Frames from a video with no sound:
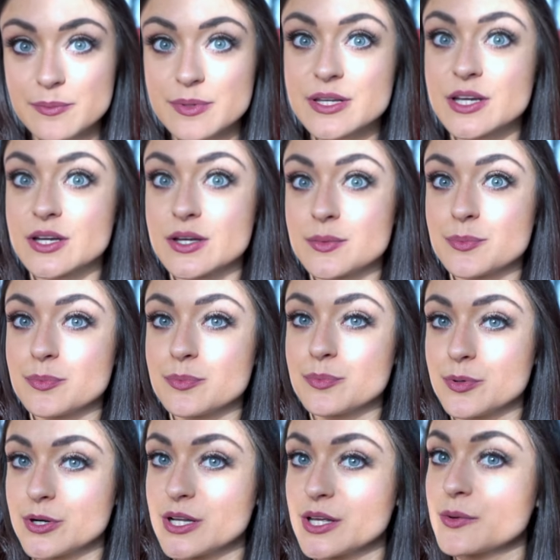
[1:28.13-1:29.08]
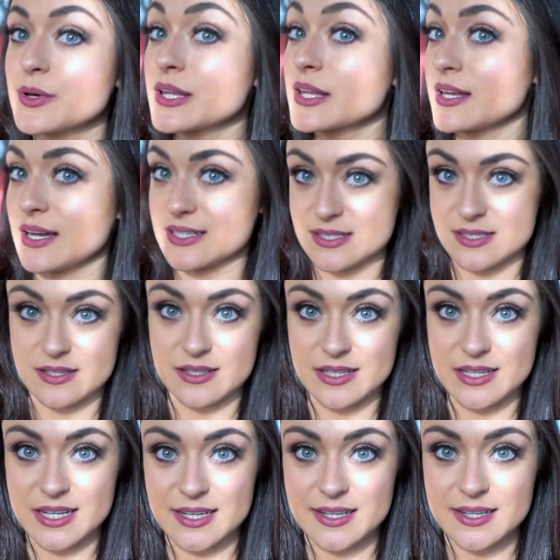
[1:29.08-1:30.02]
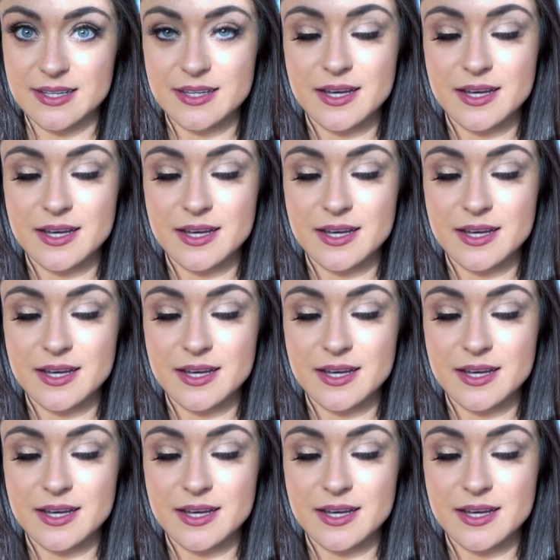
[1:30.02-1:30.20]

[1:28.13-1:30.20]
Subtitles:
but it pretty quickly escalated.